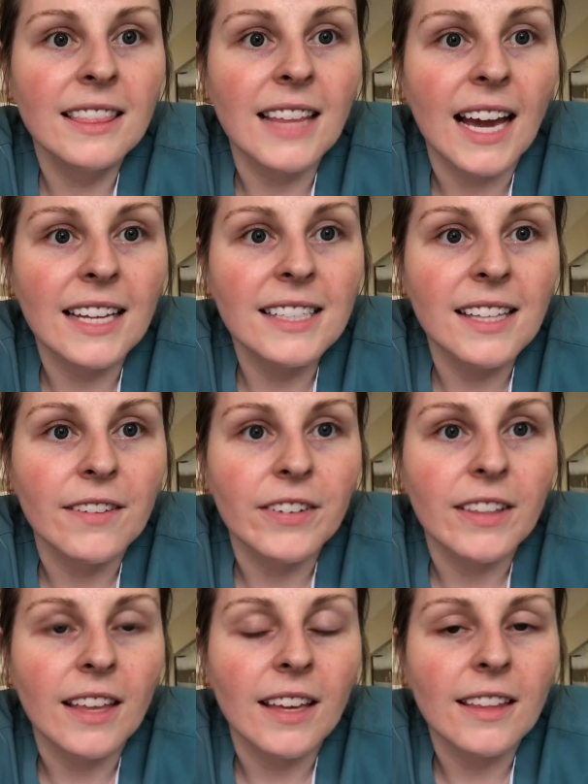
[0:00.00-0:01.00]
that is
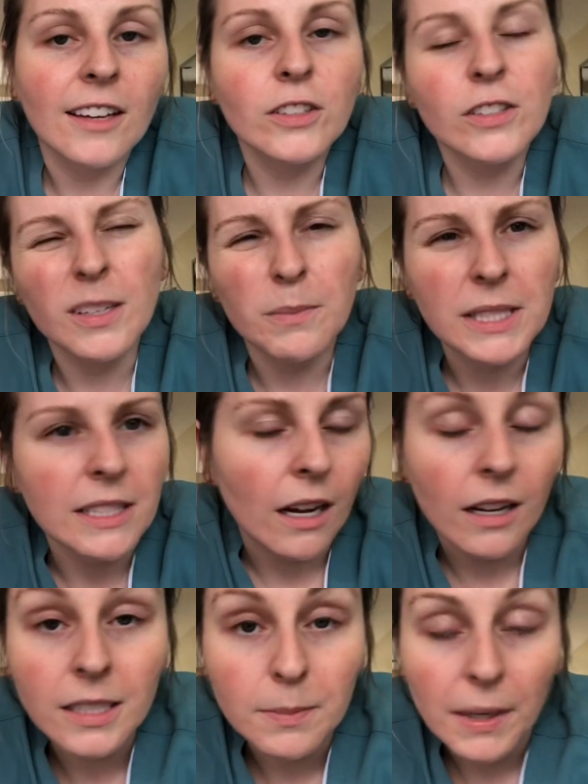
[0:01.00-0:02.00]
everything. They also sent me
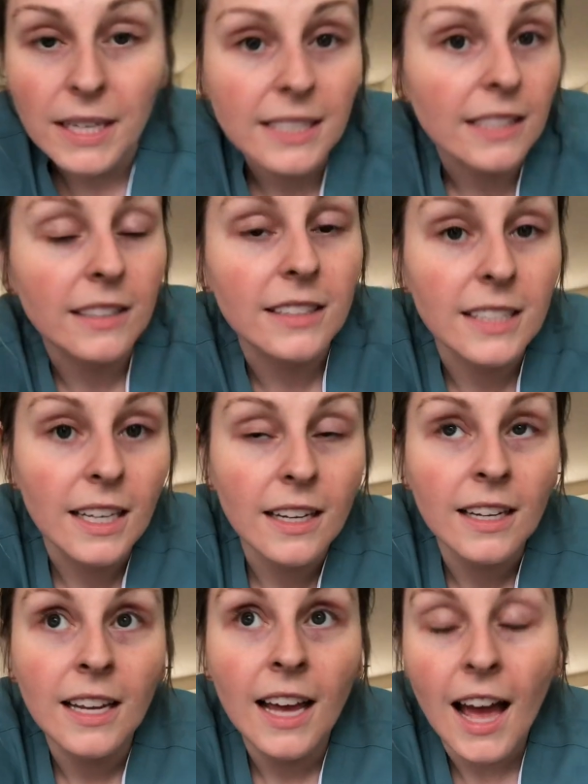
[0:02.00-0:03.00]
socks, but I didn't, uh,
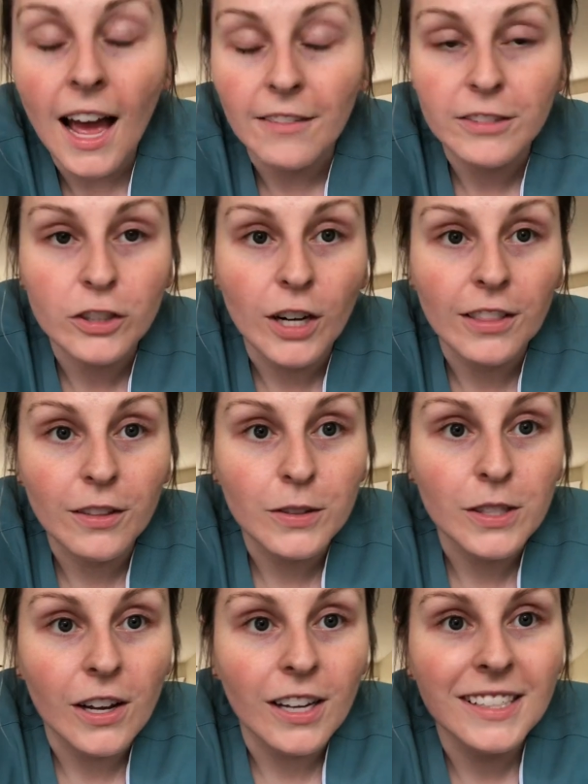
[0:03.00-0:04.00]
haven't tried
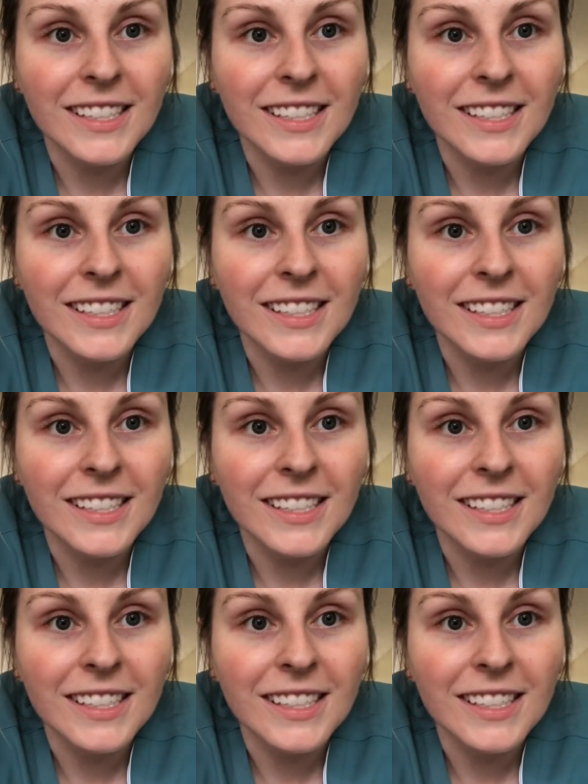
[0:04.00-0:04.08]
those on